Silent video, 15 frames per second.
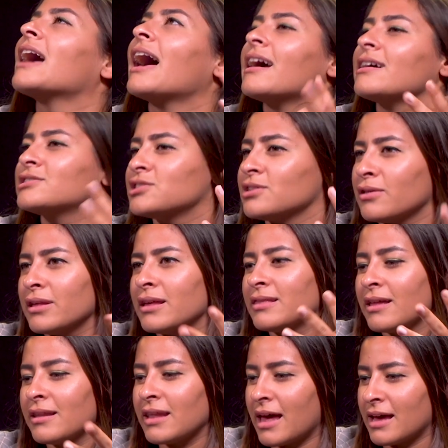actually
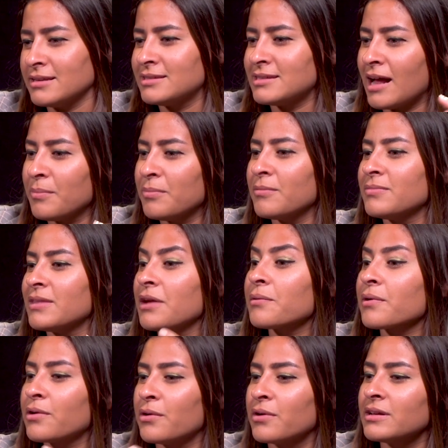the last album they
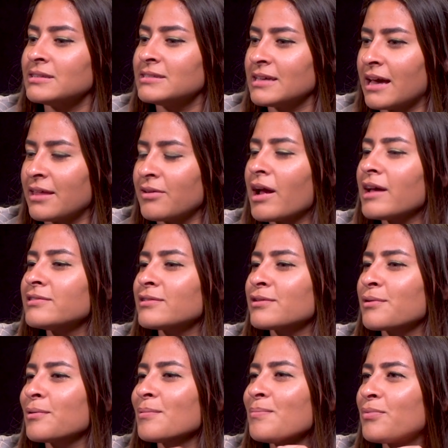recorded together as a
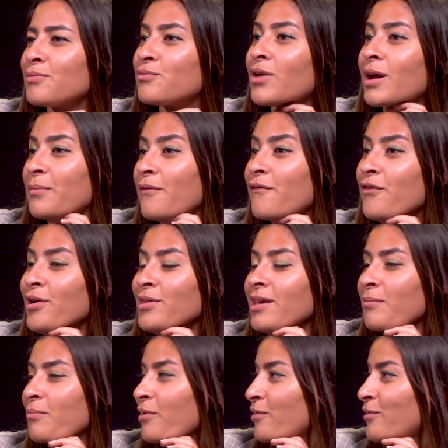group right before
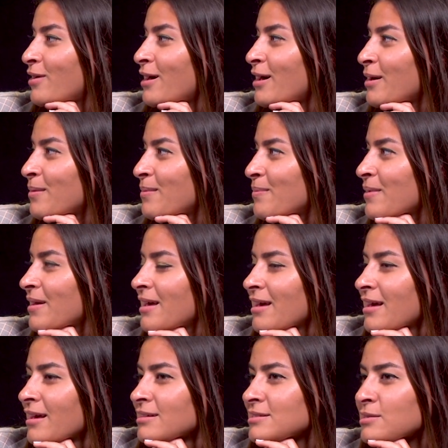they broke up.
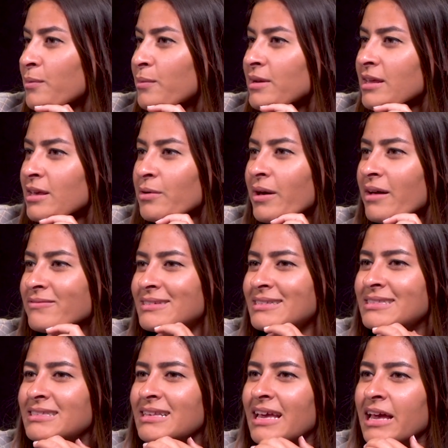So what do you have to
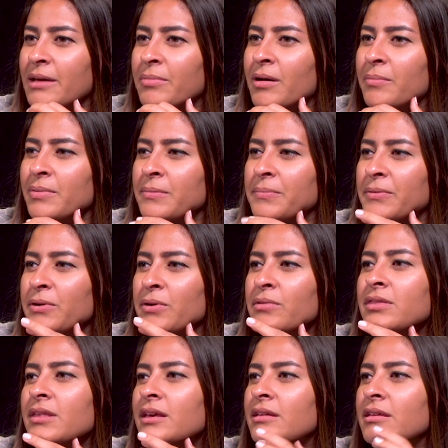say about people who
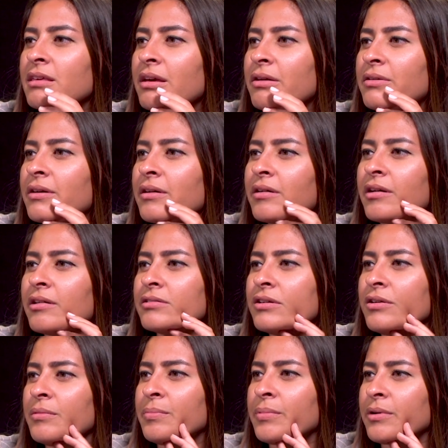think Yoko
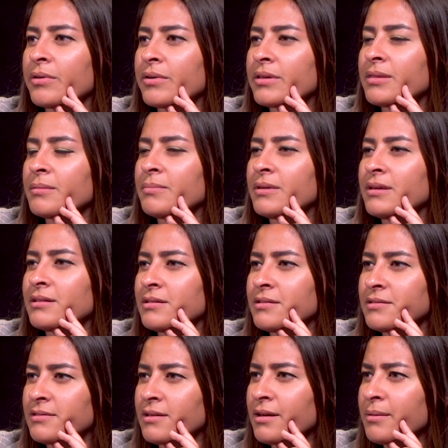Ono broke the
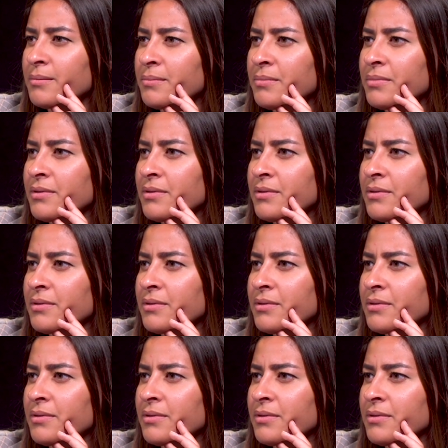Beatles up?